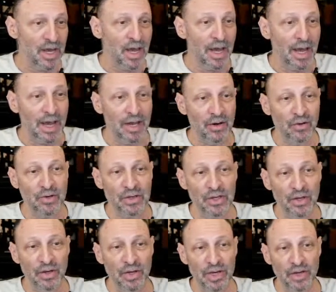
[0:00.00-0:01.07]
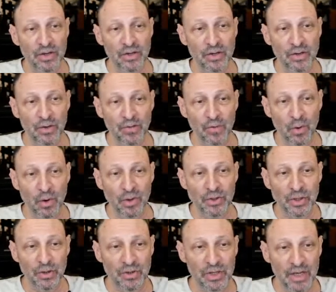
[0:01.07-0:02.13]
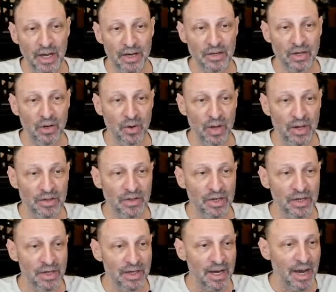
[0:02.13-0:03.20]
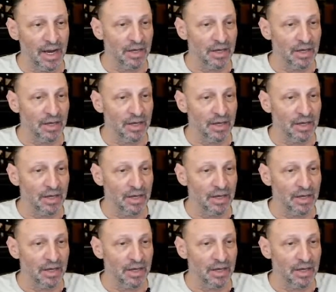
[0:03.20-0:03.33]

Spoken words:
and you still need to, of course, use the SQL syntax